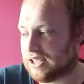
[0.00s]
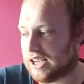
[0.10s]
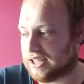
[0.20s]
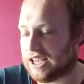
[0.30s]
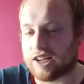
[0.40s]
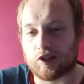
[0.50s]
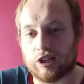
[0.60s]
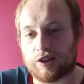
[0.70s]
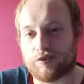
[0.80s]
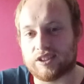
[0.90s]
and yeah, good
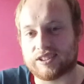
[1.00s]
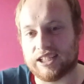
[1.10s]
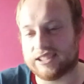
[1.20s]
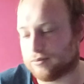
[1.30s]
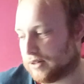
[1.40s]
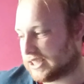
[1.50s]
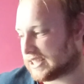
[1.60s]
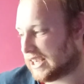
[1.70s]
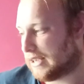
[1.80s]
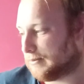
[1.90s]
luck for the season,
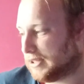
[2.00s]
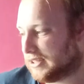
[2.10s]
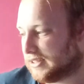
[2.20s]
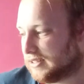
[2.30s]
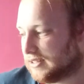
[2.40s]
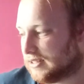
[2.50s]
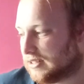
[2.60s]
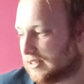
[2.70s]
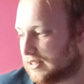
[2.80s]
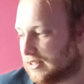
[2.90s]
West Ham, and
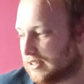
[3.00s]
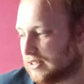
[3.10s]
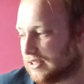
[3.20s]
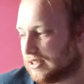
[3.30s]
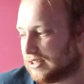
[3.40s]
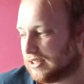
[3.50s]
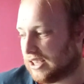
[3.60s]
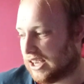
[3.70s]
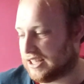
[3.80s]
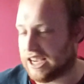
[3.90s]

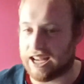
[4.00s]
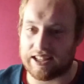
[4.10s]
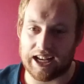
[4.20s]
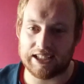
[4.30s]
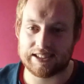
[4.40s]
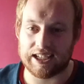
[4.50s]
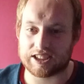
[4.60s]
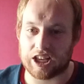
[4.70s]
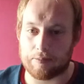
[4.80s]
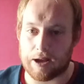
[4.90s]
and yeah, this
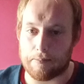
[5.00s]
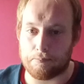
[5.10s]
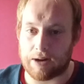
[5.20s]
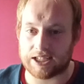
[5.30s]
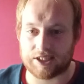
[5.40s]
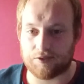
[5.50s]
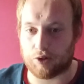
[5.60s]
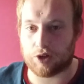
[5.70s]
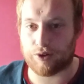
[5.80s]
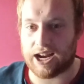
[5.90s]
is going to be a massive
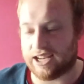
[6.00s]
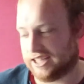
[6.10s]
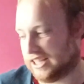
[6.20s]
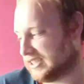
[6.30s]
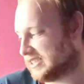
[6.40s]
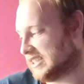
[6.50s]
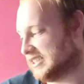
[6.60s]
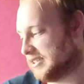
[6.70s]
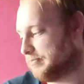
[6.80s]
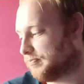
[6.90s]
regret at the end of the
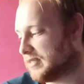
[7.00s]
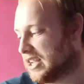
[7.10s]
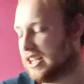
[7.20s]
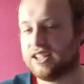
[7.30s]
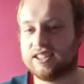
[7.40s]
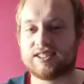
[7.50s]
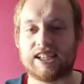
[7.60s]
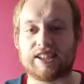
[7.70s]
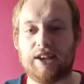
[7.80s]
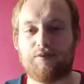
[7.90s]
season.
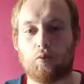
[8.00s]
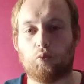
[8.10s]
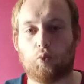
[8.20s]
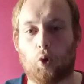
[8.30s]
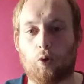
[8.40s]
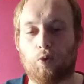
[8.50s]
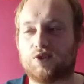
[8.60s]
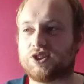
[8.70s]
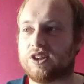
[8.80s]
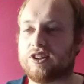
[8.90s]
16th,
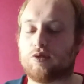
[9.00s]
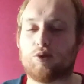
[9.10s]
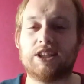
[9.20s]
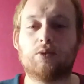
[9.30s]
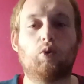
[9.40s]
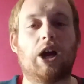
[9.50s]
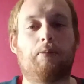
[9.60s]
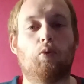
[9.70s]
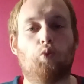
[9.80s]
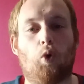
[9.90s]
Wolves. The reason why I
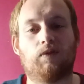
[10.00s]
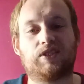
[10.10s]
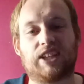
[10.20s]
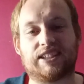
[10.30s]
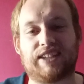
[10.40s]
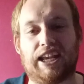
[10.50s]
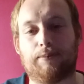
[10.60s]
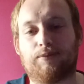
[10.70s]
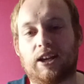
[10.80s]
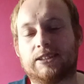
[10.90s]
put Wolves
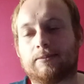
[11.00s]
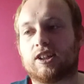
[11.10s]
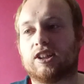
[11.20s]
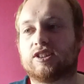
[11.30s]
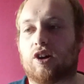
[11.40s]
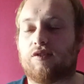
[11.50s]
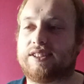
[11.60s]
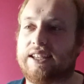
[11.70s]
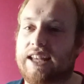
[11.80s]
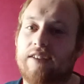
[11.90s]
16th is because
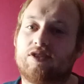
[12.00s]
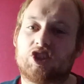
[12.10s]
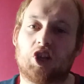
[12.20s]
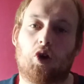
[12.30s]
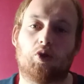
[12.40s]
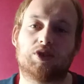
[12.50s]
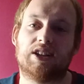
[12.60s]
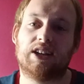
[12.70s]
obviously they have sold